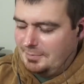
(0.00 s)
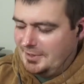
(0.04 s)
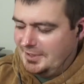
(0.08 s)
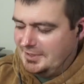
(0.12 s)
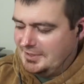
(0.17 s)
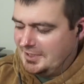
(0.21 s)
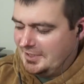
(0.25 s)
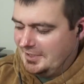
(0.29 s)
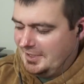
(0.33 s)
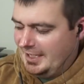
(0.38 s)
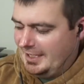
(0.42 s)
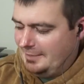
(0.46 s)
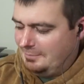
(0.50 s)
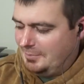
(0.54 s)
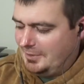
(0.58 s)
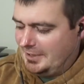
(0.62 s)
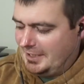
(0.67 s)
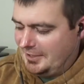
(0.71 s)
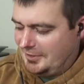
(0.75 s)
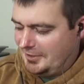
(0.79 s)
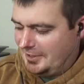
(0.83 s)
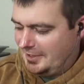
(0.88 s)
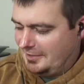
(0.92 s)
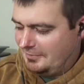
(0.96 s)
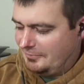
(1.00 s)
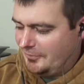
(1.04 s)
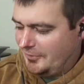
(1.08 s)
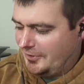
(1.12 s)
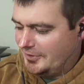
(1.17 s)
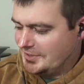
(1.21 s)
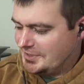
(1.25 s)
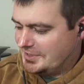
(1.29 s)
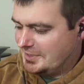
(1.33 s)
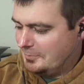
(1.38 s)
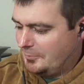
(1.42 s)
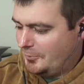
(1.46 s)
into that, but I think
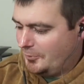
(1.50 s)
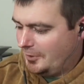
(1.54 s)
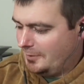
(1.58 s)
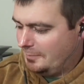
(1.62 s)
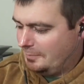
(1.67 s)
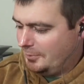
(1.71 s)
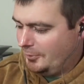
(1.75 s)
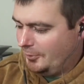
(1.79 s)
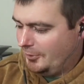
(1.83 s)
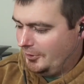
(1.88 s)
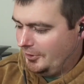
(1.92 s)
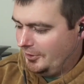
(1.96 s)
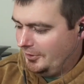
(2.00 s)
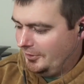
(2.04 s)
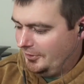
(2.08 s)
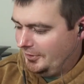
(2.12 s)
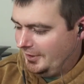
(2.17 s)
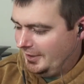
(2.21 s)
first the more important